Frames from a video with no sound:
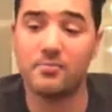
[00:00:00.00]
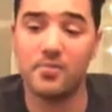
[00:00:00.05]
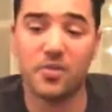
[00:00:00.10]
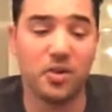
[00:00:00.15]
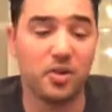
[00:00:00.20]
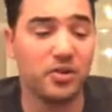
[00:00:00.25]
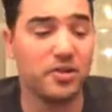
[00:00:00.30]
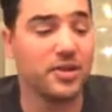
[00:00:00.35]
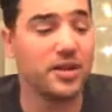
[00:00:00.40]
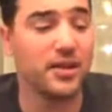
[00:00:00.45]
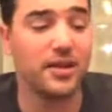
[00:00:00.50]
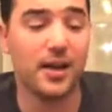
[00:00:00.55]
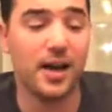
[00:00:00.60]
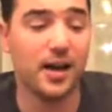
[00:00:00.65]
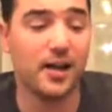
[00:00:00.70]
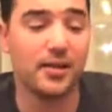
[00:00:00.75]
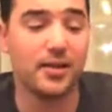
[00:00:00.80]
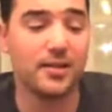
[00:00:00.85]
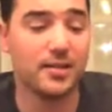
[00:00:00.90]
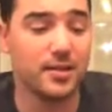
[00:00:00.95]

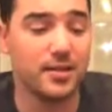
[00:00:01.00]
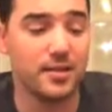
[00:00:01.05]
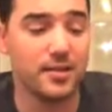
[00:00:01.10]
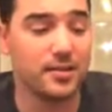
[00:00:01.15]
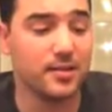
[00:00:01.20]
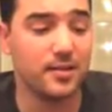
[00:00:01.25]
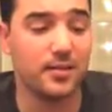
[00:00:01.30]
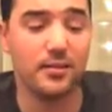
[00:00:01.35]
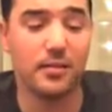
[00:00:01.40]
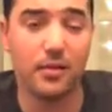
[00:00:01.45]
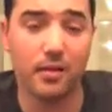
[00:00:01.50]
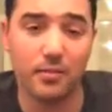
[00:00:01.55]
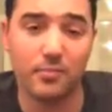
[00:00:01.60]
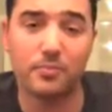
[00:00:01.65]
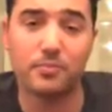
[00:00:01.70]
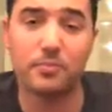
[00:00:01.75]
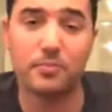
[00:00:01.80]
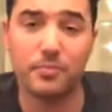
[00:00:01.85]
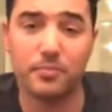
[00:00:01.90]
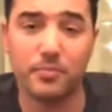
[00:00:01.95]
$13, this is a
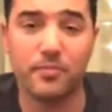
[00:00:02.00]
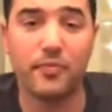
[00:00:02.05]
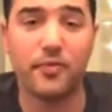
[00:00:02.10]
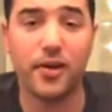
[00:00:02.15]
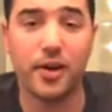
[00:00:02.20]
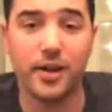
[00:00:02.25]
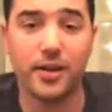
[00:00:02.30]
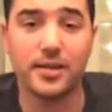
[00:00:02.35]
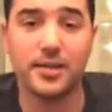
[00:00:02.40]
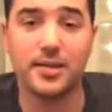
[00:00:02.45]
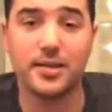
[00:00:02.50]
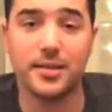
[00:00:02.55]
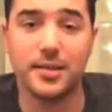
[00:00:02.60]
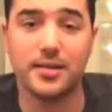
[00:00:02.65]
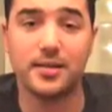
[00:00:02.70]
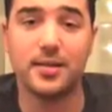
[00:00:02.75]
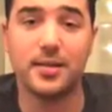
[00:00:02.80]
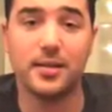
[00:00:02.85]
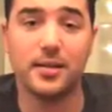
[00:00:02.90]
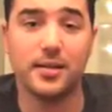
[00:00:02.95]
very
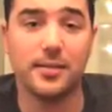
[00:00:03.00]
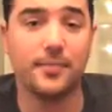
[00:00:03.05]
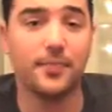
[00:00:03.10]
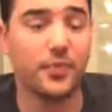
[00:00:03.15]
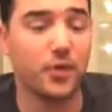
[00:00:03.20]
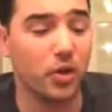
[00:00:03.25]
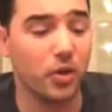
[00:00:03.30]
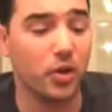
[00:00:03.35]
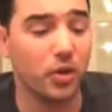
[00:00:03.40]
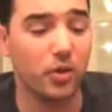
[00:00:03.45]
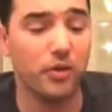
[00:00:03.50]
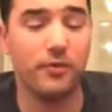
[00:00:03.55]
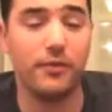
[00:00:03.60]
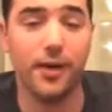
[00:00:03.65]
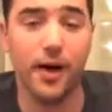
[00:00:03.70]
decent deal, good